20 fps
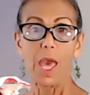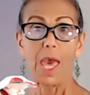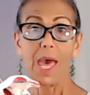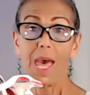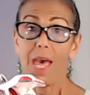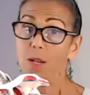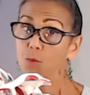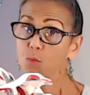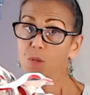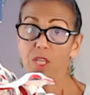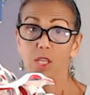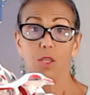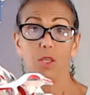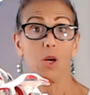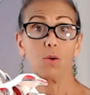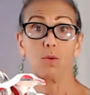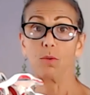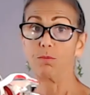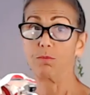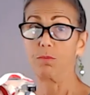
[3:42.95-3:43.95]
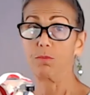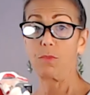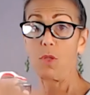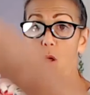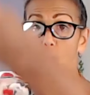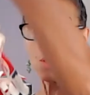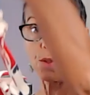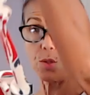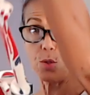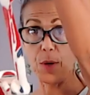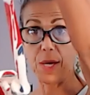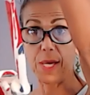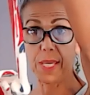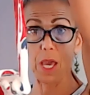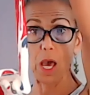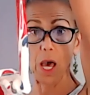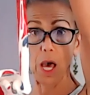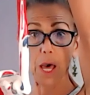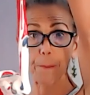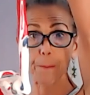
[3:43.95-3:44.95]
and we can go all the
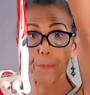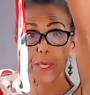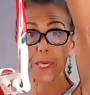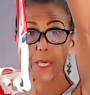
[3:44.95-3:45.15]
way up